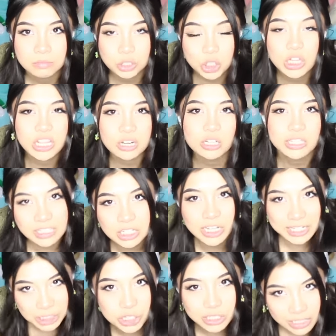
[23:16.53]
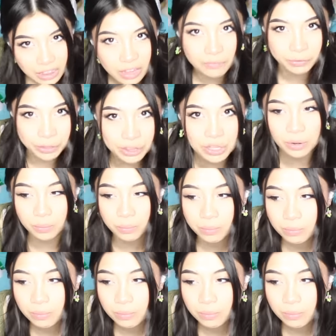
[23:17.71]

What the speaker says: She literally said she's in love with you.